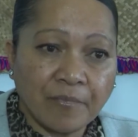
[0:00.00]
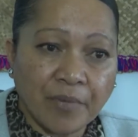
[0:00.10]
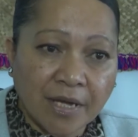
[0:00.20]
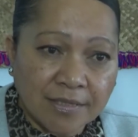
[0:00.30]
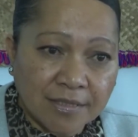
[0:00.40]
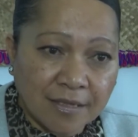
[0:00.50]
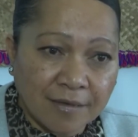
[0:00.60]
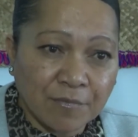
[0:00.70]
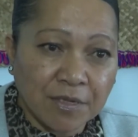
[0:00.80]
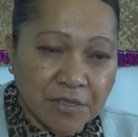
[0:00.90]
but the
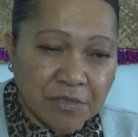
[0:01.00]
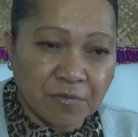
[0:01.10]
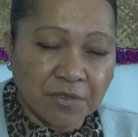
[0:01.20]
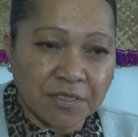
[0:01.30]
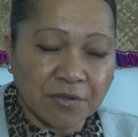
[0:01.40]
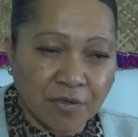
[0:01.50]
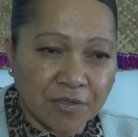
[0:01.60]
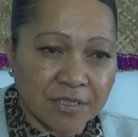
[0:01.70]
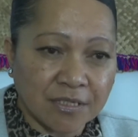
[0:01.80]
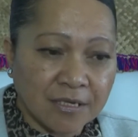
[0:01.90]
ammunition was
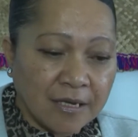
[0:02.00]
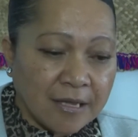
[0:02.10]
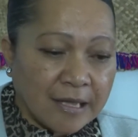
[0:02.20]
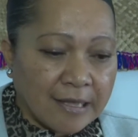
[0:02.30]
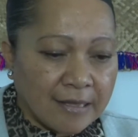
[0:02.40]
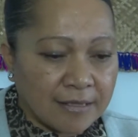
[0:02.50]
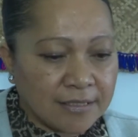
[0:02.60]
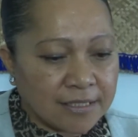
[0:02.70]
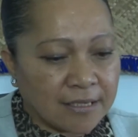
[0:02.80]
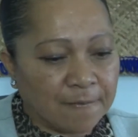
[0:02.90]
not.
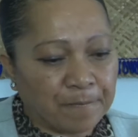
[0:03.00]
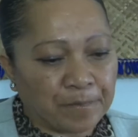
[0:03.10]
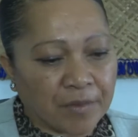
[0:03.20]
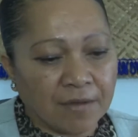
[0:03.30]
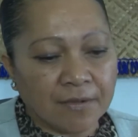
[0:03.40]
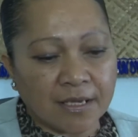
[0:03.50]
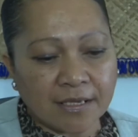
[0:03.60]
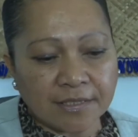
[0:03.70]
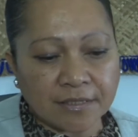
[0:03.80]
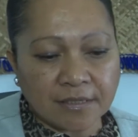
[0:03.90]
And in
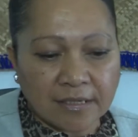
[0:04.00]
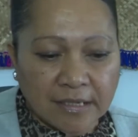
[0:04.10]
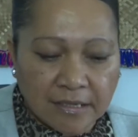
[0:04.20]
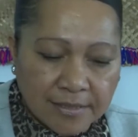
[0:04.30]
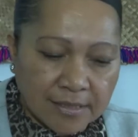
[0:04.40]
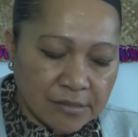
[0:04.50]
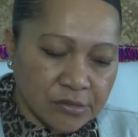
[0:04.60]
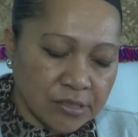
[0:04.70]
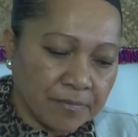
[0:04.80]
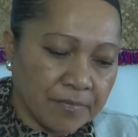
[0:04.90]
regards to the latest
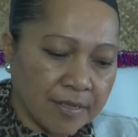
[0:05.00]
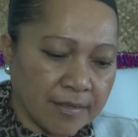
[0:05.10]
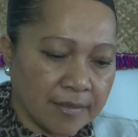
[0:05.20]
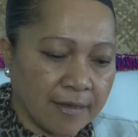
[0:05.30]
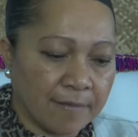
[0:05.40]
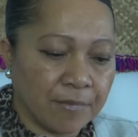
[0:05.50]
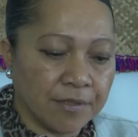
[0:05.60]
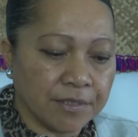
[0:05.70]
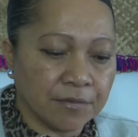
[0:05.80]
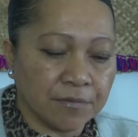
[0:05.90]
decision by
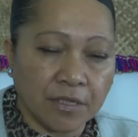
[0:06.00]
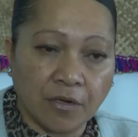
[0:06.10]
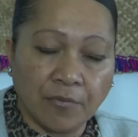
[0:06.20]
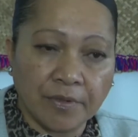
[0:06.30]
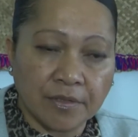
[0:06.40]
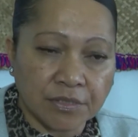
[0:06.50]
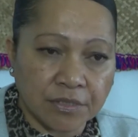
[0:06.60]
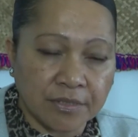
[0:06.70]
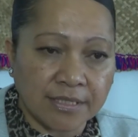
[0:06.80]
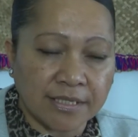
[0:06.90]
Cabinet to reopen the
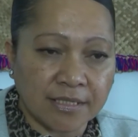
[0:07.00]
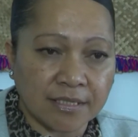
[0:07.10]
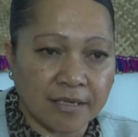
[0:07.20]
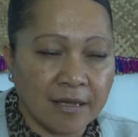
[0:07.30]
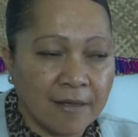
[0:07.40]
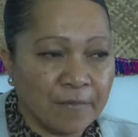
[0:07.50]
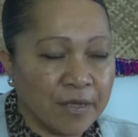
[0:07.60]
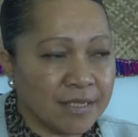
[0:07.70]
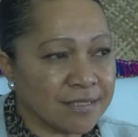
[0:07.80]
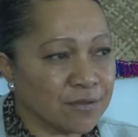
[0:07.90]
shooting season,
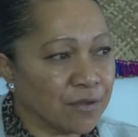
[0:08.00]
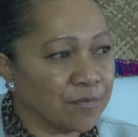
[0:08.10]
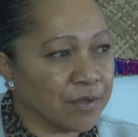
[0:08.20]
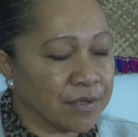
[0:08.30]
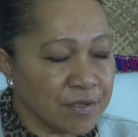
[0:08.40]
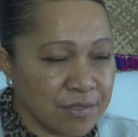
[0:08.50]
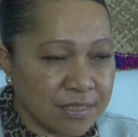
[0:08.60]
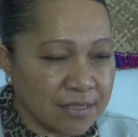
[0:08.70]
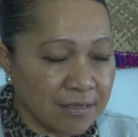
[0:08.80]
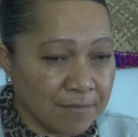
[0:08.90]
it's not
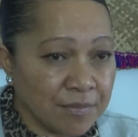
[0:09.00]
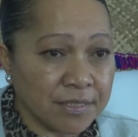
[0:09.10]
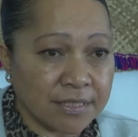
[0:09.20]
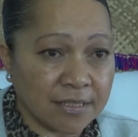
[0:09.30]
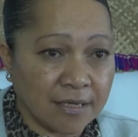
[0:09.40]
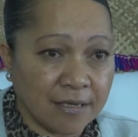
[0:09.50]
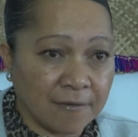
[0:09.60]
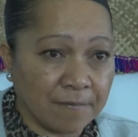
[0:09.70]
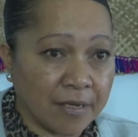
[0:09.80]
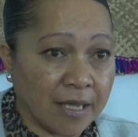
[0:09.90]
because the numbers
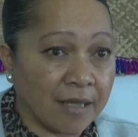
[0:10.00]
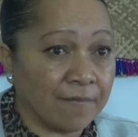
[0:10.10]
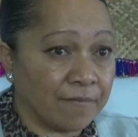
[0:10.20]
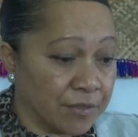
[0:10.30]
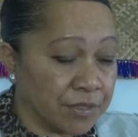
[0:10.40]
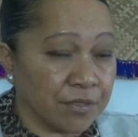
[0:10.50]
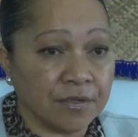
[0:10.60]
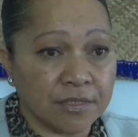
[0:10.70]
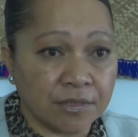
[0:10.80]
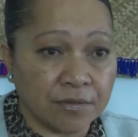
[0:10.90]
have
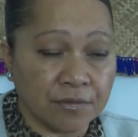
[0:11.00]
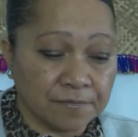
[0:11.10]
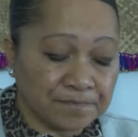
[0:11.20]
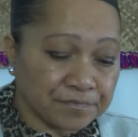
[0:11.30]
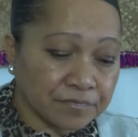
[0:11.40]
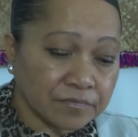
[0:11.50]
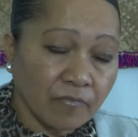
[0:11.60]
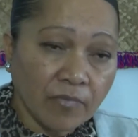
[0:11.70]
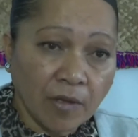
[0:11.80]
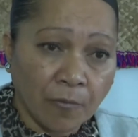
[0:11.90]
returned to
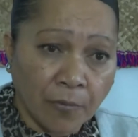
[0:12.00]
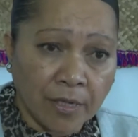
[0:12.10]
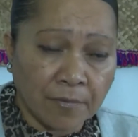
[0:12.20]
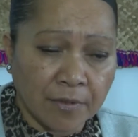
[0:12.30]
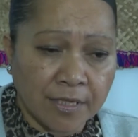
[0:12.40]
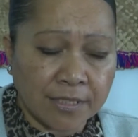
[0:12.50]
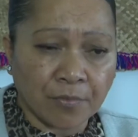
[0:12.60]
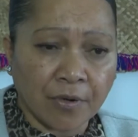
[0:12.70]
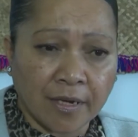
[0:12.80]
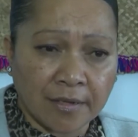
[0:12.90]
where it was
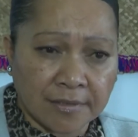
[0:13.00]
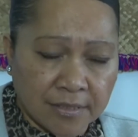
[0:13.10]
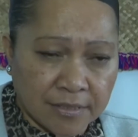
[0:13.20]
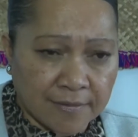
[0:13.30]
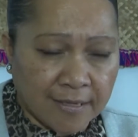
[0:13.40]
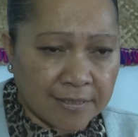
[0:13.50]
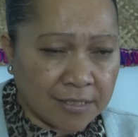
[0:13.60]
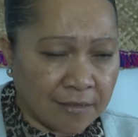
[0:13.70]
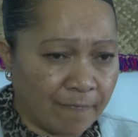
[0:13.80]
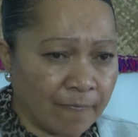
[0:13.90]
prior to
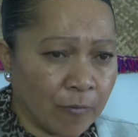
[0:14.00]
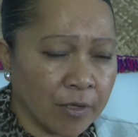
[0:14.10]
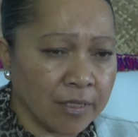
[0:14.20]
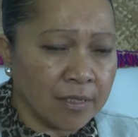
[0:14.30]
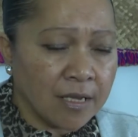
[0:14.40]
2004.